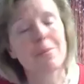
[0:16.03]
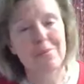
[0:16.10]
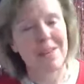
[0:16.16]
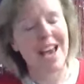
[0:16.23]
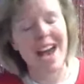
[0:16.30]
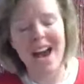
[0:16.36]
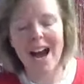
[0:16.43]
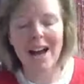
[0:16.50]

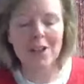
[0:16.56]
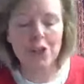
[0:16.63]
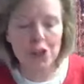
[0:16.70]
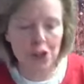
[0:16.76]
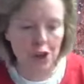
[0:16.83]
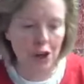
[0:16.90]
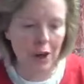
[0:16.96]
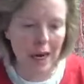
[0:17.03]
Yeah, I
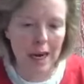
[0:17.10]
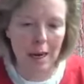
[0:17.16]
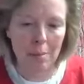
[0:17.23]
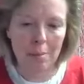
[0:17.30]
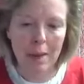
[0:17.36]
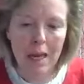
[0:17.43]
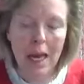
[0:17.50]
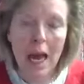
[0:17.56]
sure
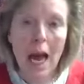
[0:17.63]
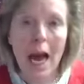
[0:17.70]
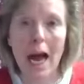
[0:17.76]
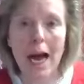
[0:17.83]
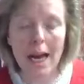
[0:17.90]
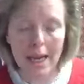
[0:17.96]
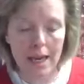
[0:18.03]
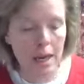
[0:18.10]
am.
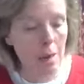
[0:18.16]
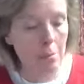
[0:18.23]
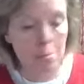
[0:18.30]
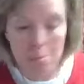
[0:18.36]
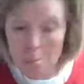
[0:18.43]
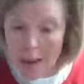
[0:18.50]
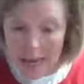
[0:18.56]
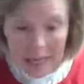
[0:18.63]
I
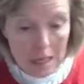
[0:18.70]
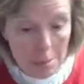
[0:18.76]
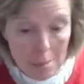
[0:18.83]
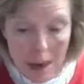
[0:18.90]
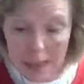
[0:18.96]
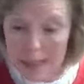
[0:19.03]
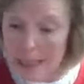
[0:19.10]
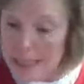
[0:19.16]
am making
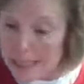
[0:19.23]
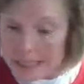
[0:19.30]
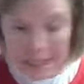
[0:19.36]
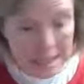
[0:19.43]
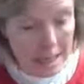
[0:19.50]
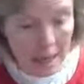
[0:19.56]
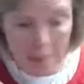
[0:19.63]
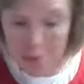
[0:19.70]
my
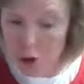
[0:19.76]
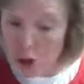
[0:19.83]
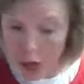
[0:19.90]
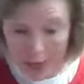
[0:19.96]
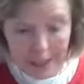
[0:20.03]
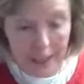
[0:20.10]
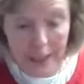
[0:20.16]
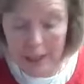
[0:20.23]
list and I'm
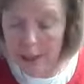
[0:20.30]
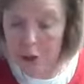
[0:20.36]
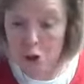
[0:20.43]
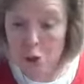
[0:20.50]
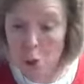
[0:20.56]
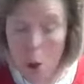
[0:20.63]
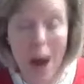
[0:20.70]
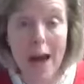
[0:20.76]
checking it
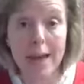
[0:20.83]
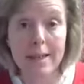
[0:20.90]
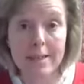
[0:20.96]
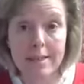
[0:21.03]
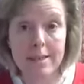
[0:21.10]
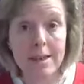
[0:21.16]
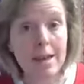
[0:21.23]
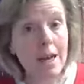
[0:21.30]

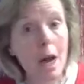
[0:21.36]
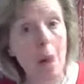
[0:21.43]
twice.